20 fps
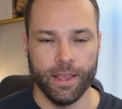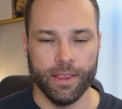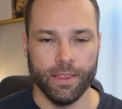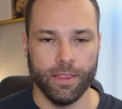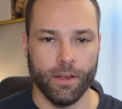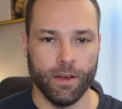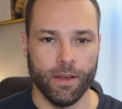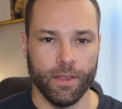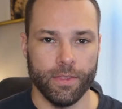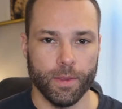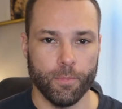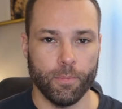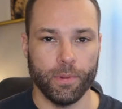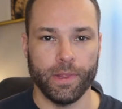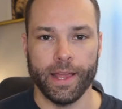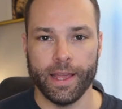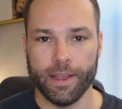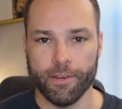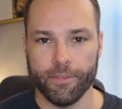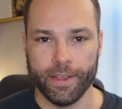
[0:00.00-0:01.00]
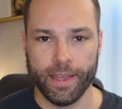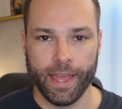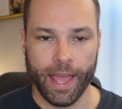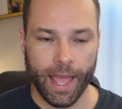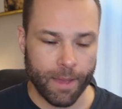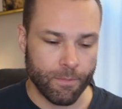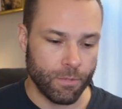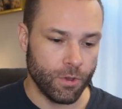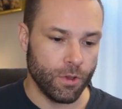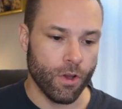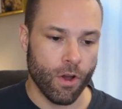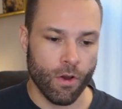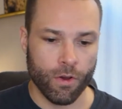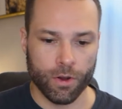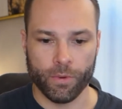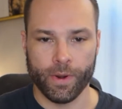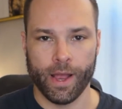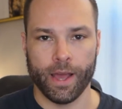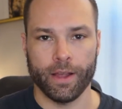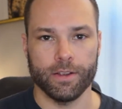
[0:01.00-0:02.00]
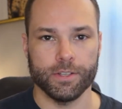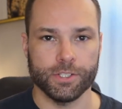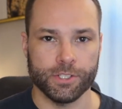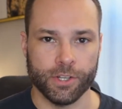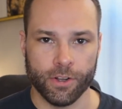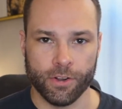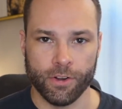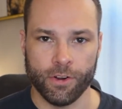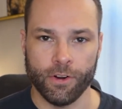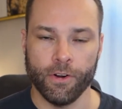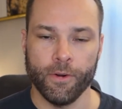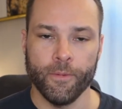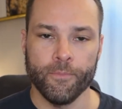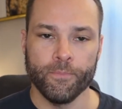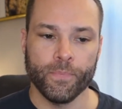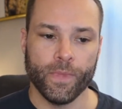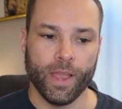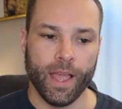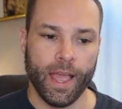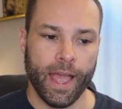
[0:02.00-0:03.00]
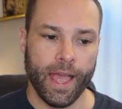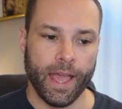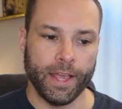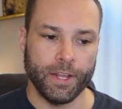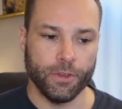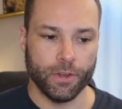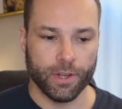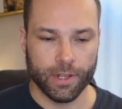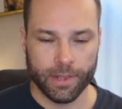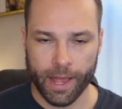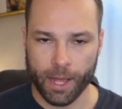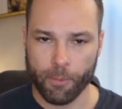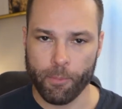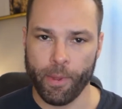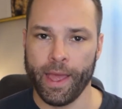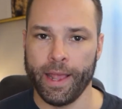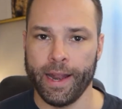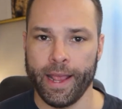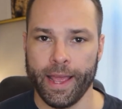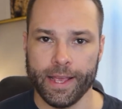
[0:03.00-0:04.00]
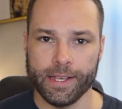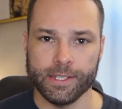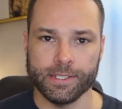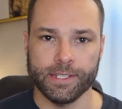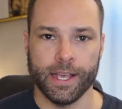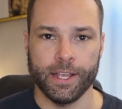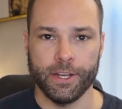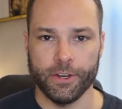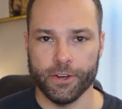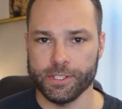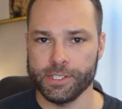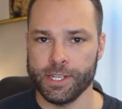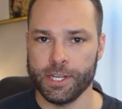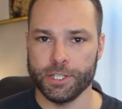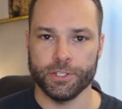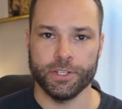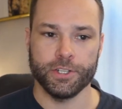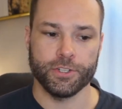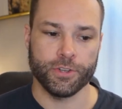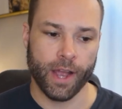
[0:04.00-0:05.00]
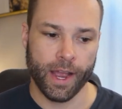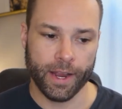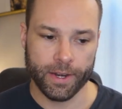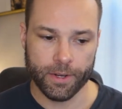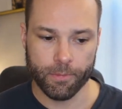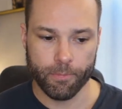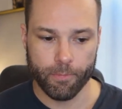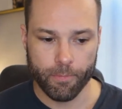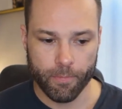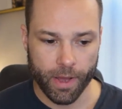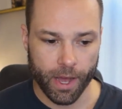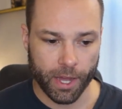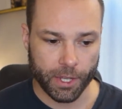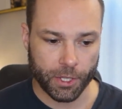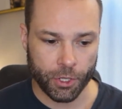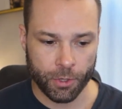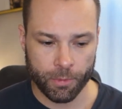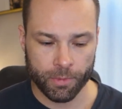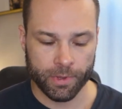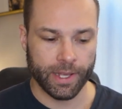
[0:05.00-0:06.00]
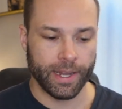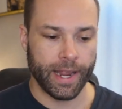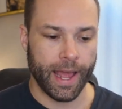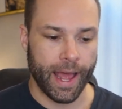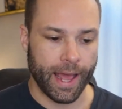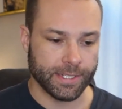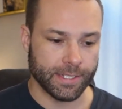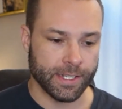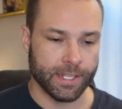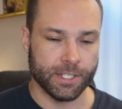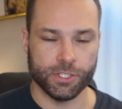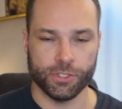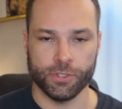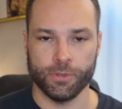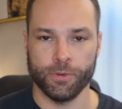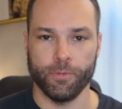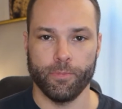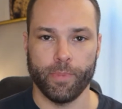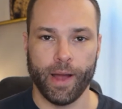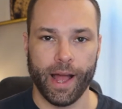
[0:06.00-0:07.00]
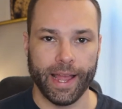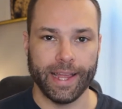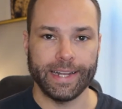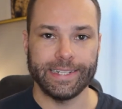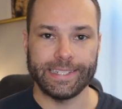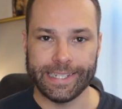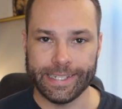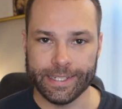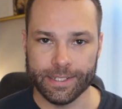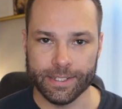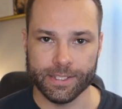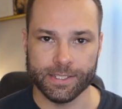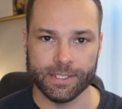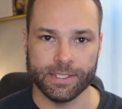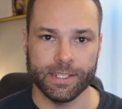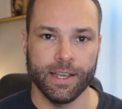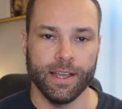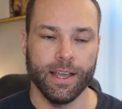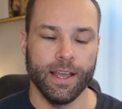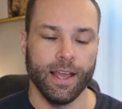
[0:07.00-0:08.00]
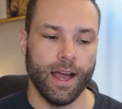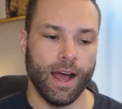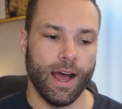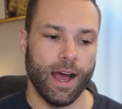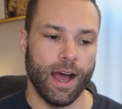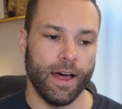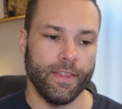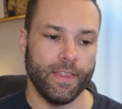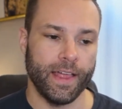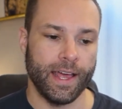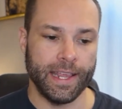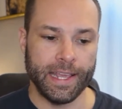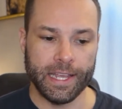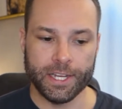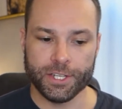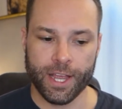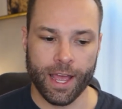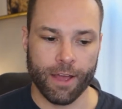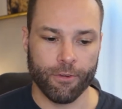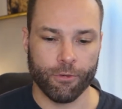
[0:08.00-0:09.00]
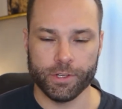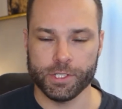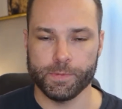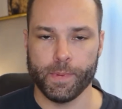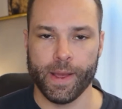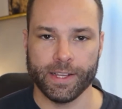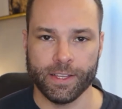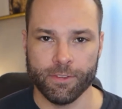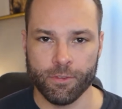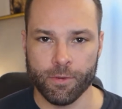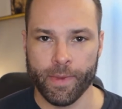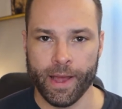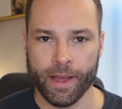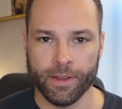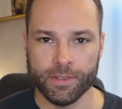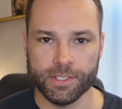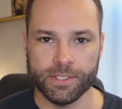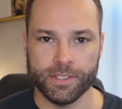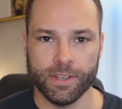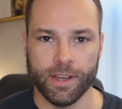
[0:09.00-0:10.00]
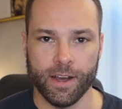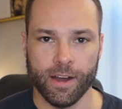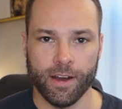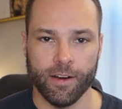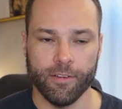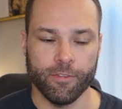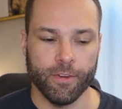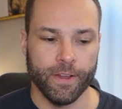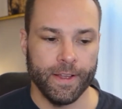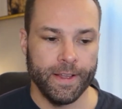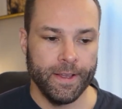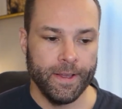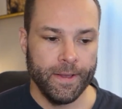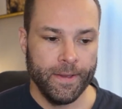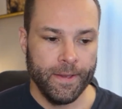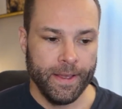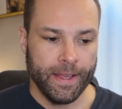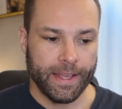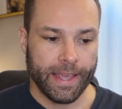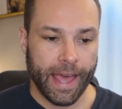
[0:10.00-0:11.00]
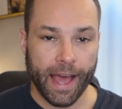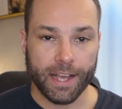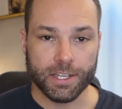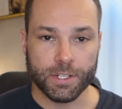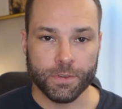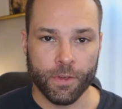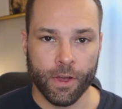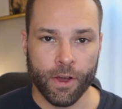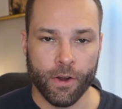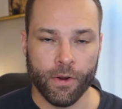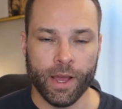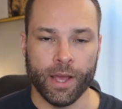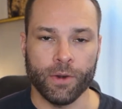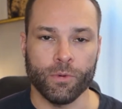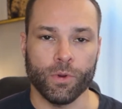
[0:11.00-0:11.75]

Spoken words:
the play of the game. You go in around a circle and you collect paydays, and you're essentially trying to accumulate assets through buying deals that each have respective amounts of cash flow and